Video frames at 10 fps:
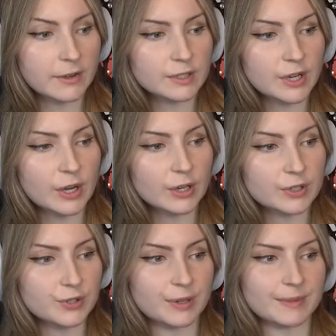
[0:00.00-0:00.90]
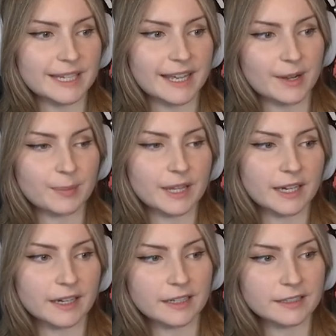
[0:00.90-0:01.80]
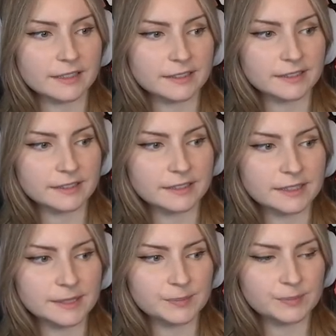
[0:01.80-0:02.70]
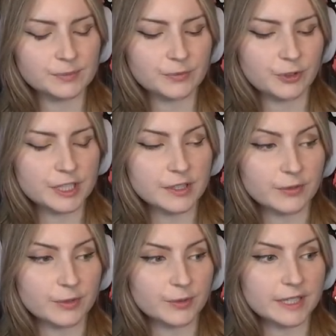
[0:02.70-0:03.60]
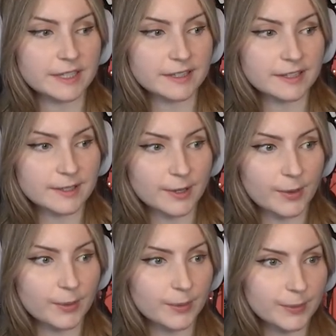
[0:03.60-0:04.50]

it's her dream to get up there. For different reasons, though.